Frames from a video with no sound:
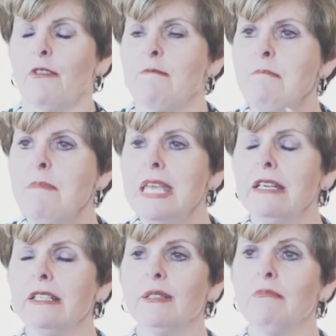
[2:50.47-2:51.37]
of a
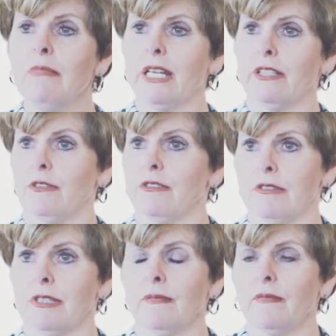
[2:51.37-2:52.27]
million
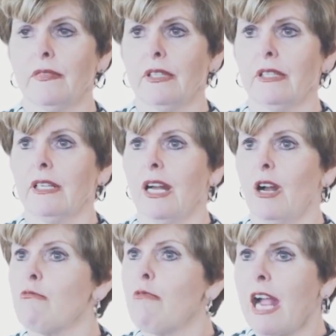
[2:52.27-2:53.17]
mothers
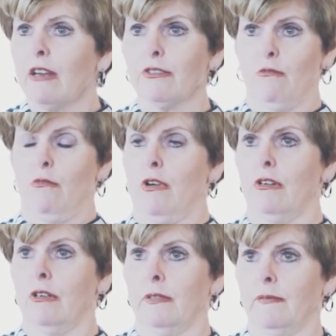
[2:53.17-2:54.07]
around the
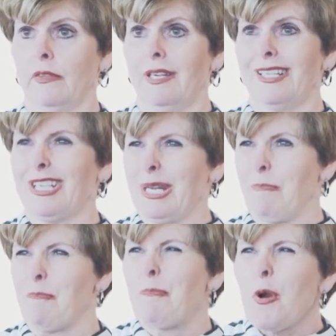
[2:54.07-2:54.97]
world is
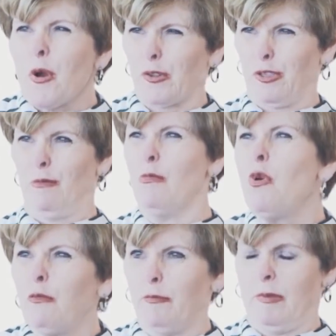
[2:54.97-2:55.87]
going to birth a
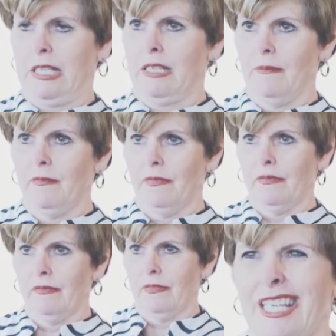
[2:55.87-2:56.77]
movement
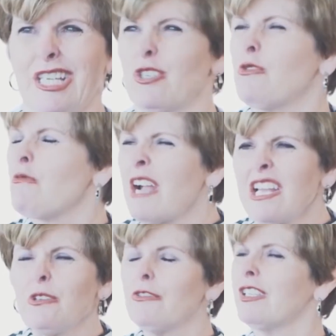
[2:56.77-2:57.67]
that is
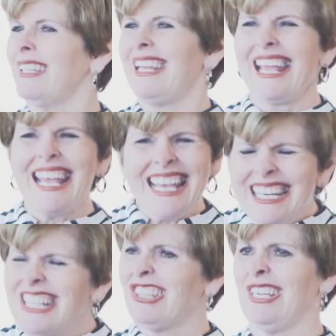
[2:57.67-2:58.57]
greater than
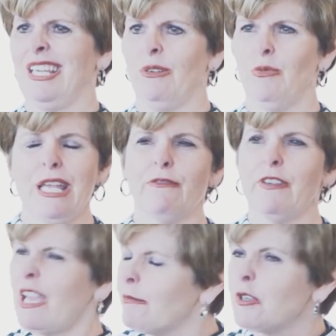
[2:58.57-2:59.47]
anything we
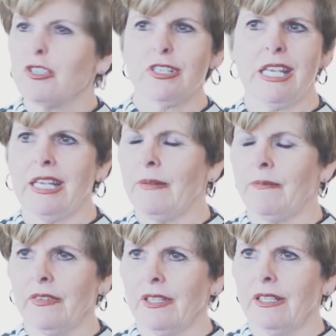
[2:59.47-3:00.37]
have ever
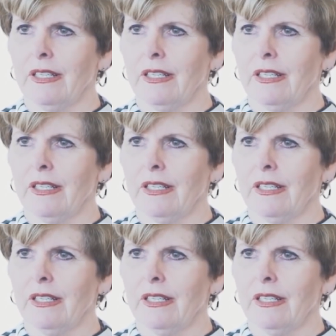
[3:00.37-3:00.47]
seen.